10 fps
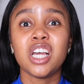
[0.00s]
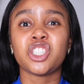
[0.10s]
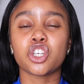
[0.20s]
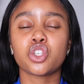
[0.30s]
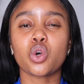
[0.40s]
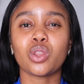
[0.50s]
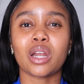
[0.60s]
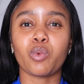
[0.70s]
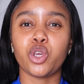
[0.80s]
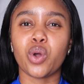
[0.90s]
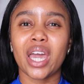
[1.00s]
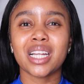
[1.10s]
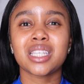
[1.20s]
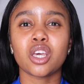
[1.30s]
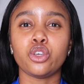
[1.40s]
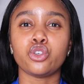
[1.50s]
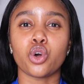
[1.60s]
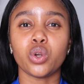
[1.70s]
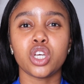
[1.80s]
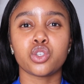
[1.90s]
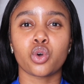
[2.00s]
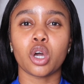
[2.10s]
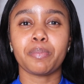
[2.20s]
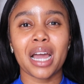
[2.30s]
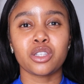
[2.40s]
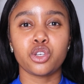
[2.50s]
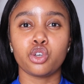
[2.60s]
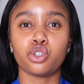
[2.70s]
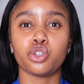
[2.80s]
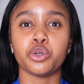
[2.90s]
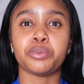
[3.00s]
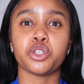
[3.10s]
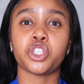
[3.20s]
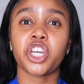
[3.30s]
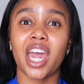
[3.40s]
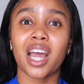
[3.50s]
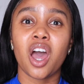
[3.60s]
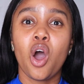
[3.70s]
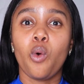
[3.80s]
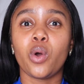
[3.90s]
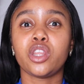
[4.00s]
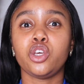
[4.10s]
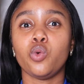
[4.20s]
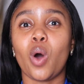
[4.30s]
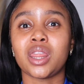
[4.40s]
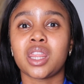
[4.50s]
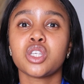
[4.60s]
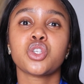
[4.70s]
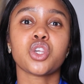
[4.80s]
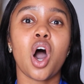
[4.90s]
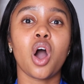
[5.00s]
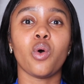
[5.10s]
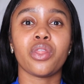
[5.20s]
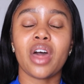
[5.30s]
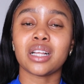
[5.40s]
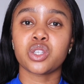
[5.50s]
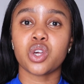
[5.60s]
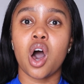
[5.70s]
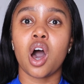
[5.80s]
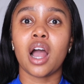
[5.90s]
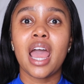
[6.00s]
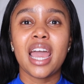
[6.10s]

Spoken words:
just so that when you're editing, you don't need to go back to YouTube to check whether you want this song or that song.